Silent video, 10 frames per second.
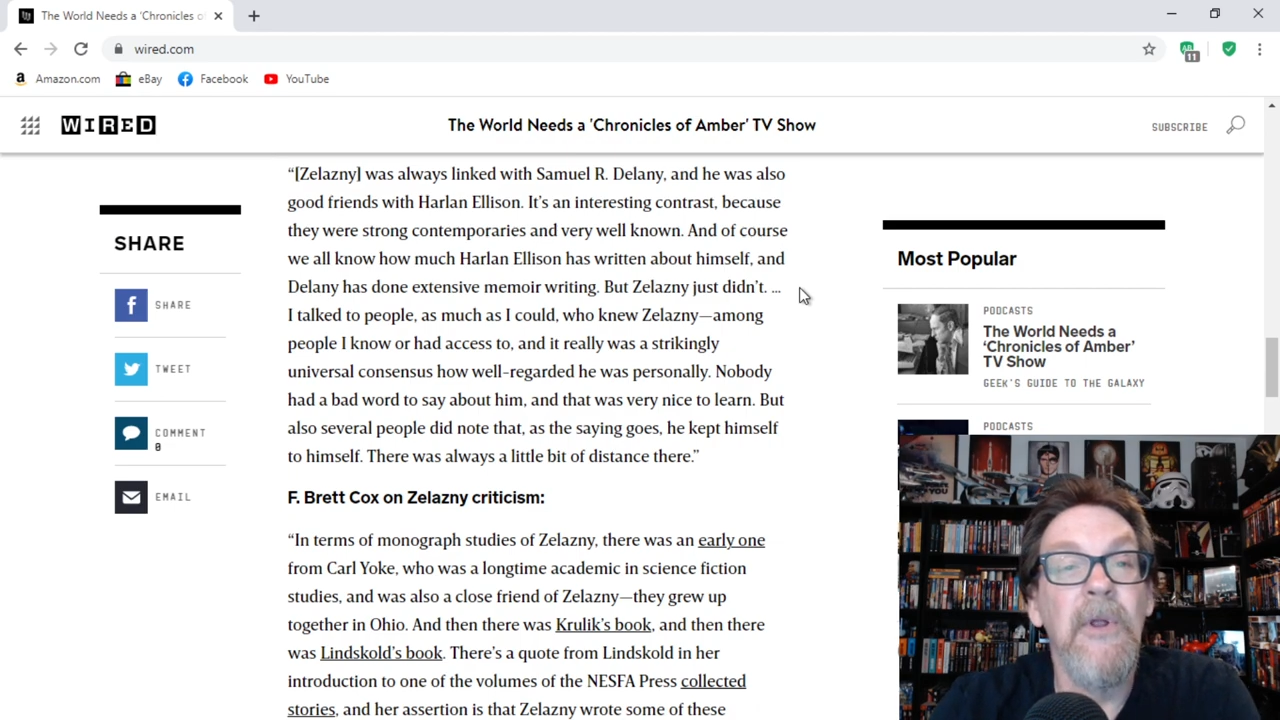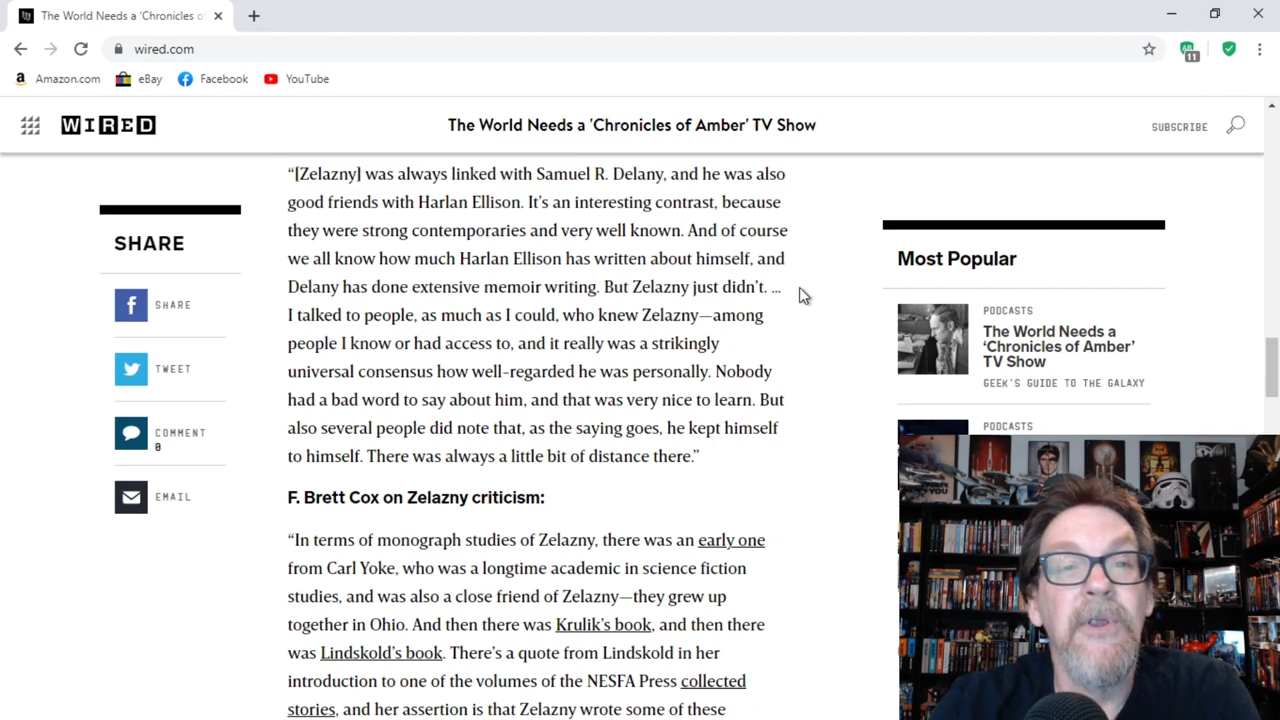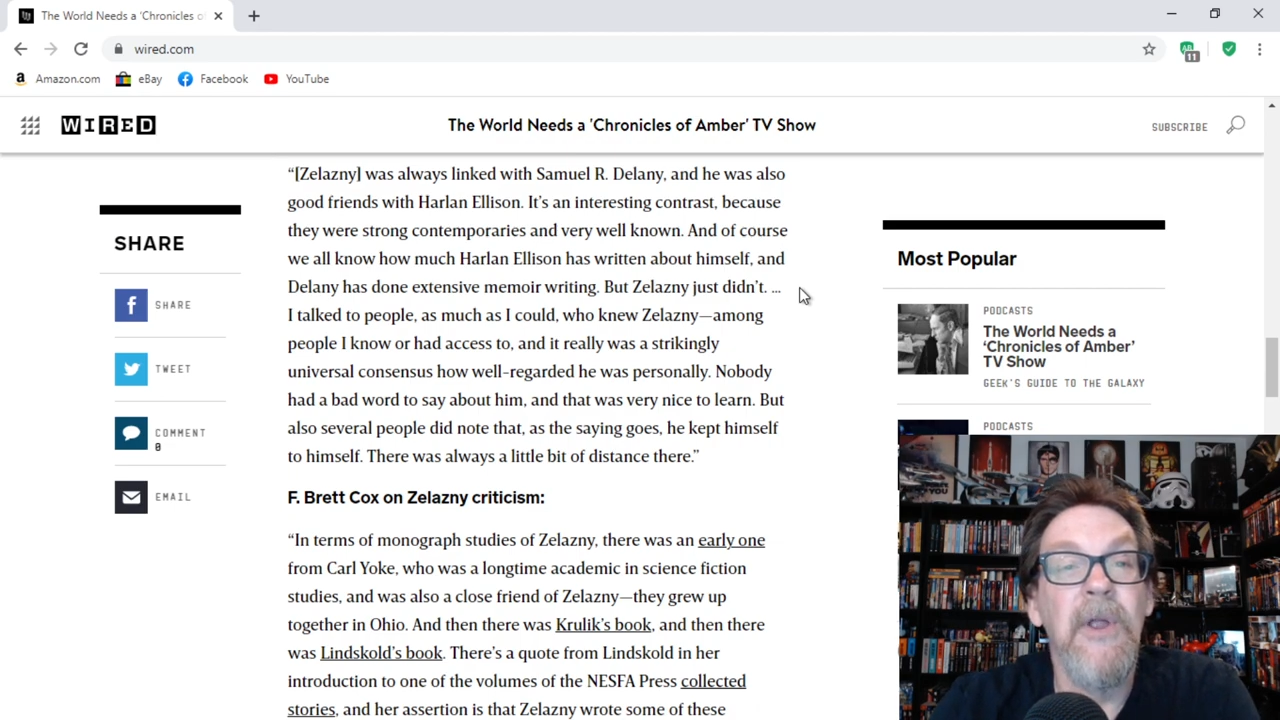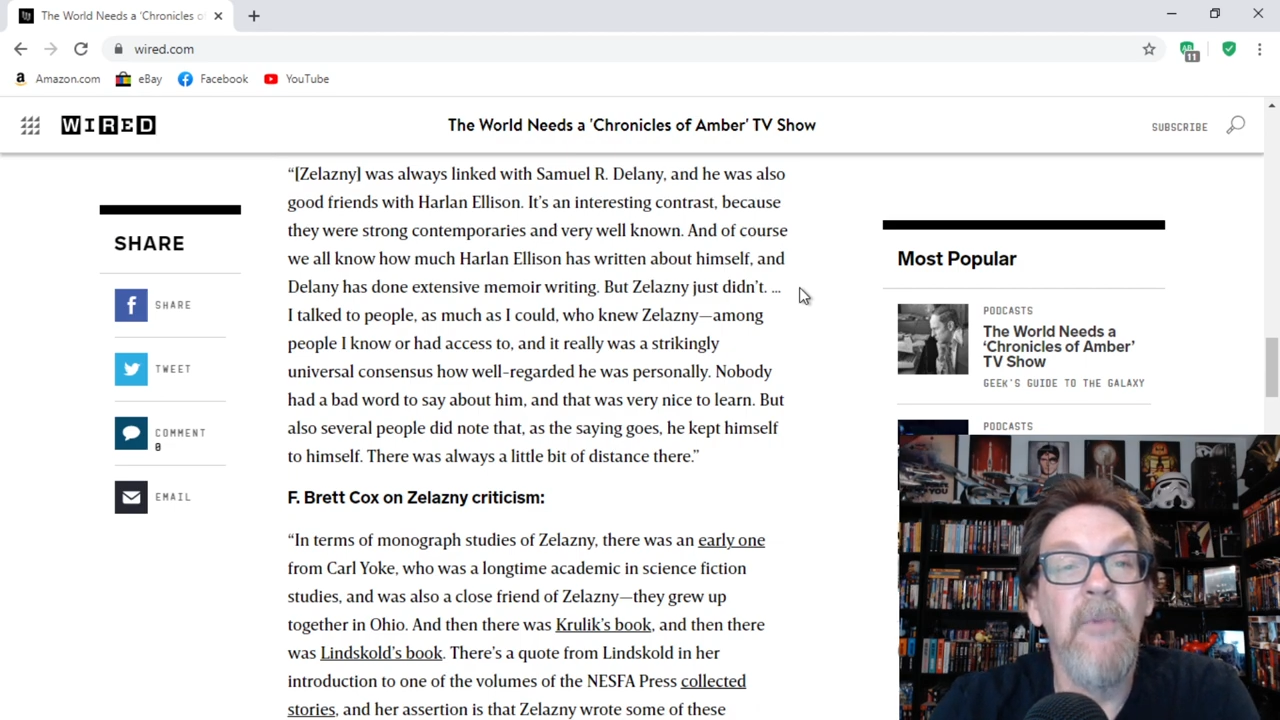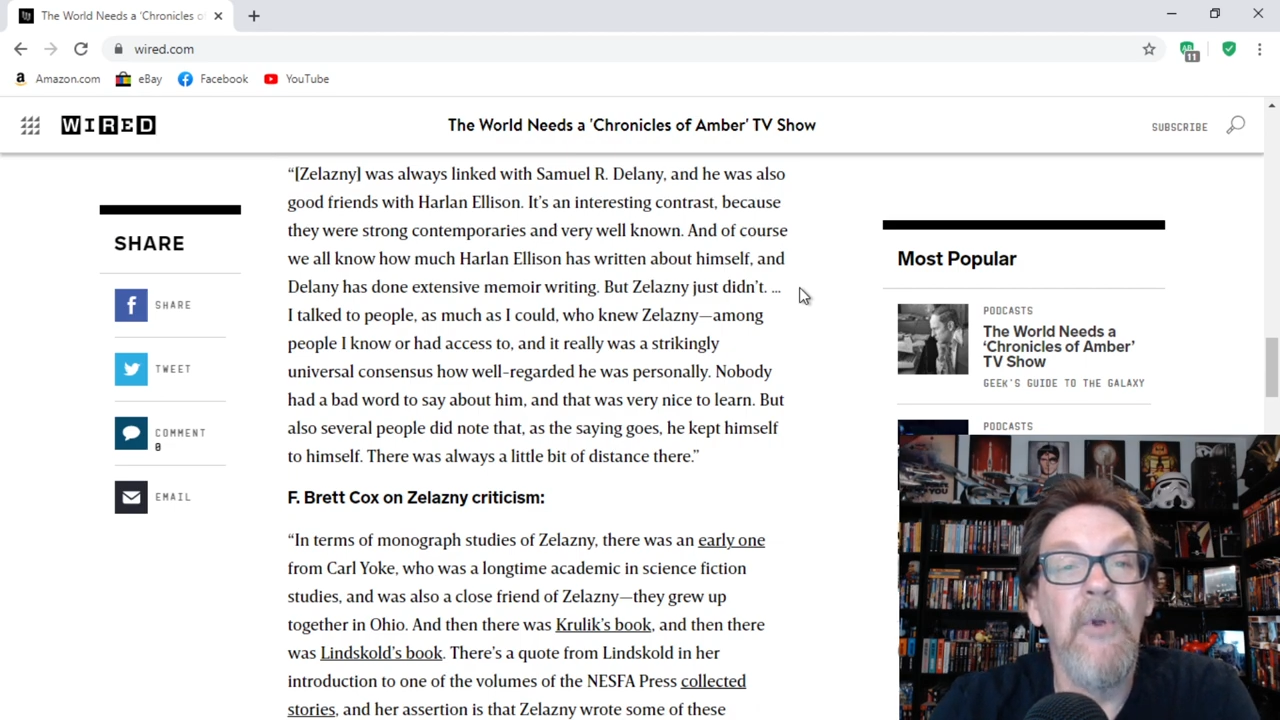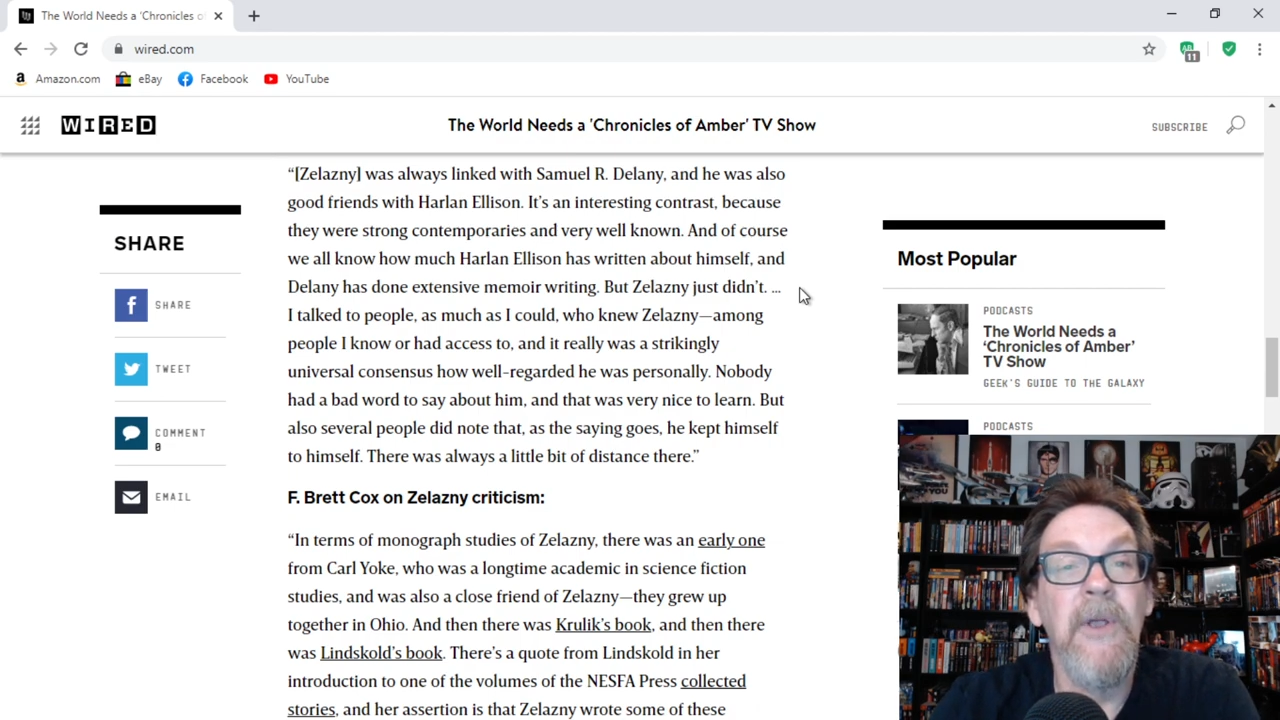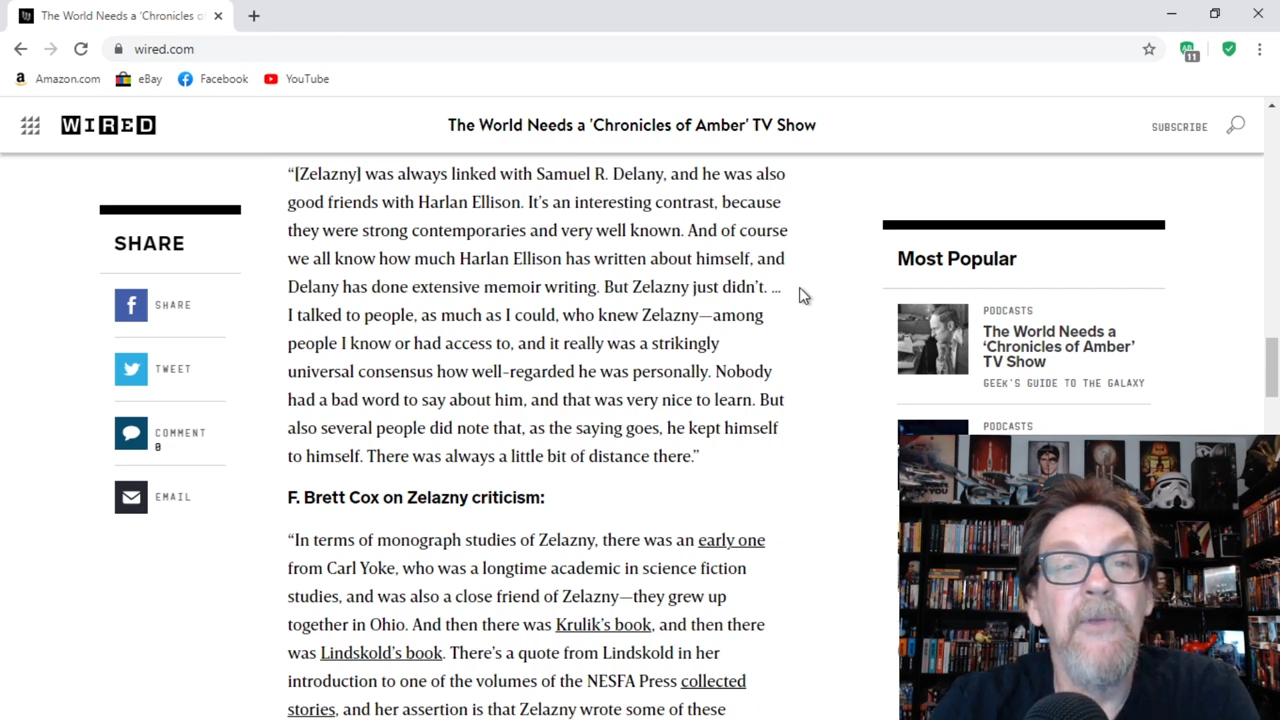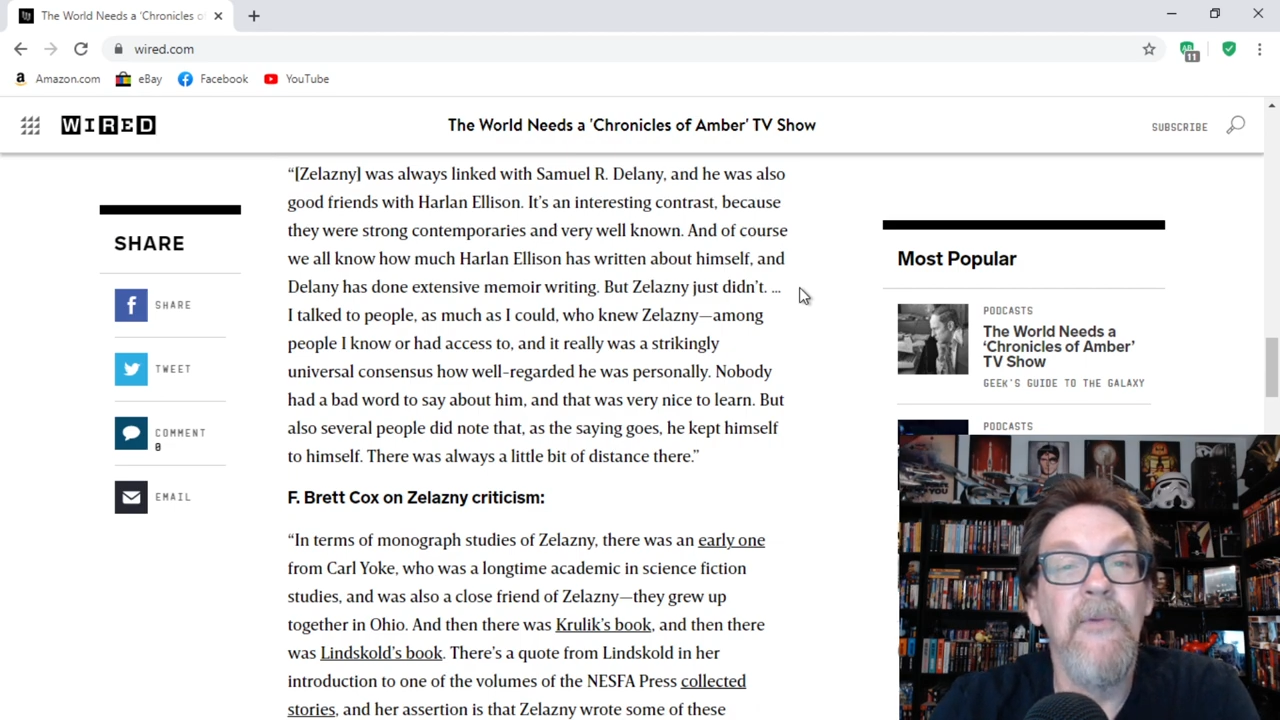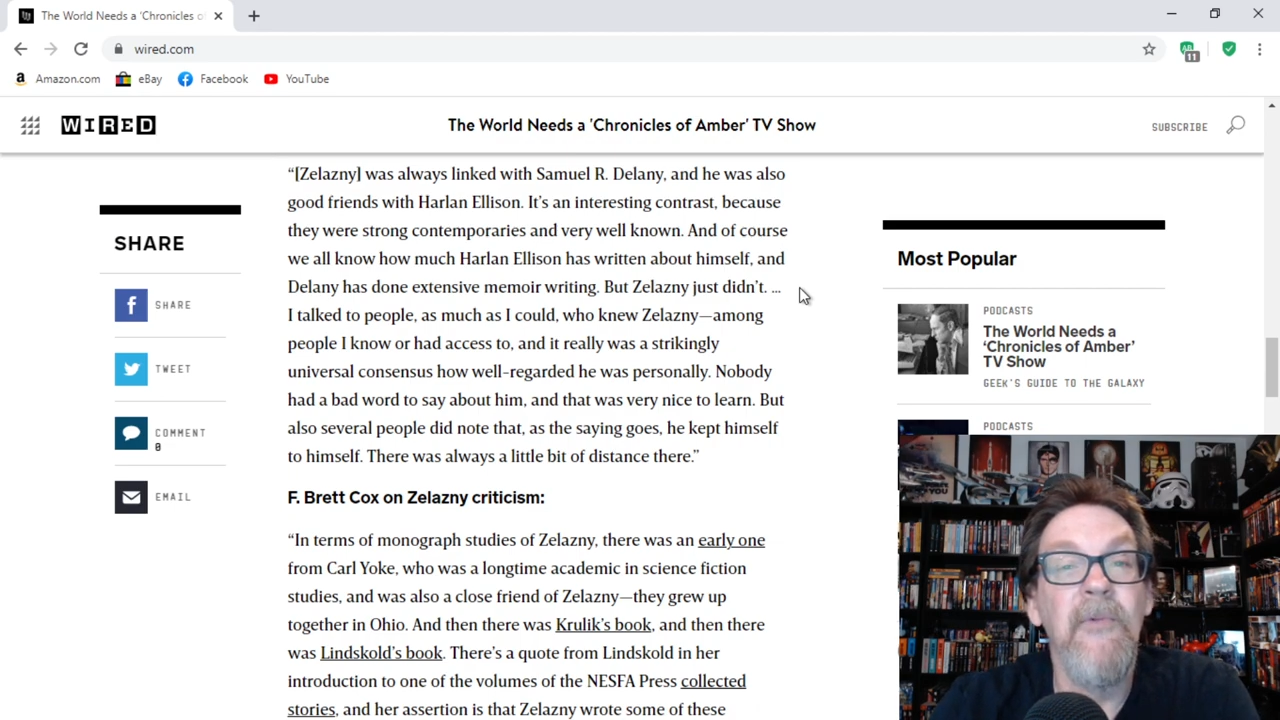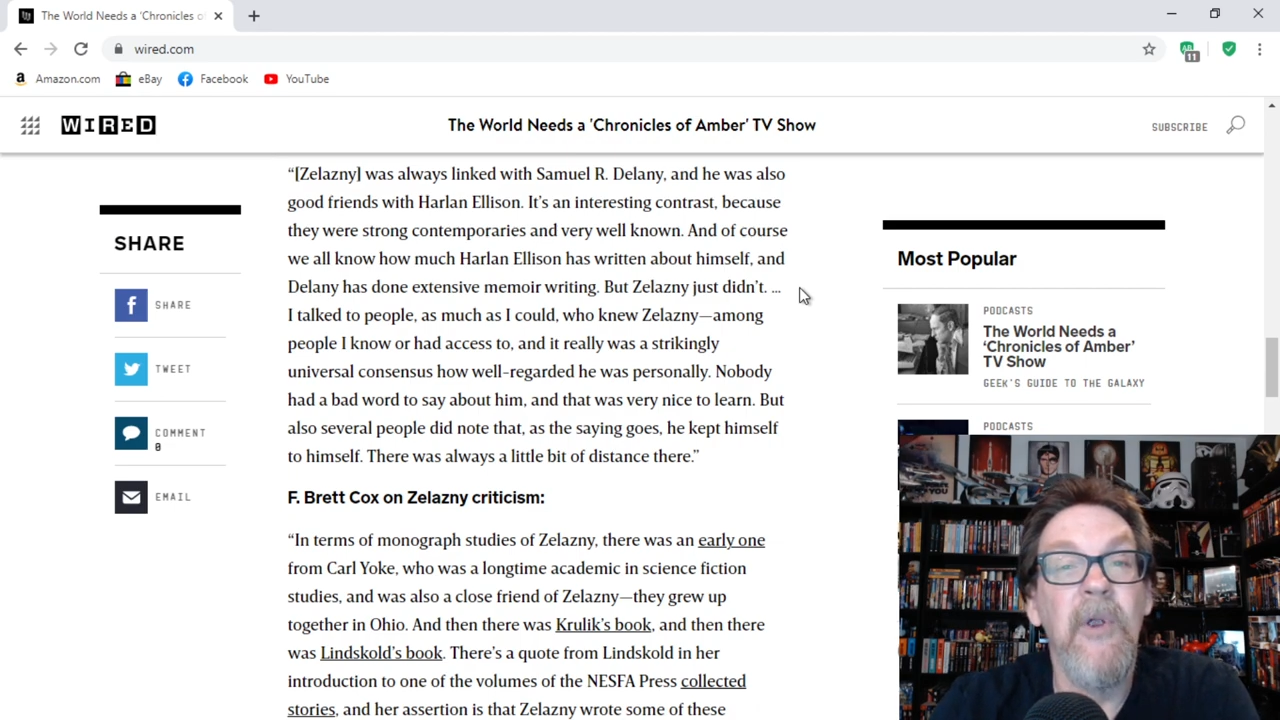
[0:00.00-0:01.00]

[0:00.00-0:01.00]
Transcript: contemporaries and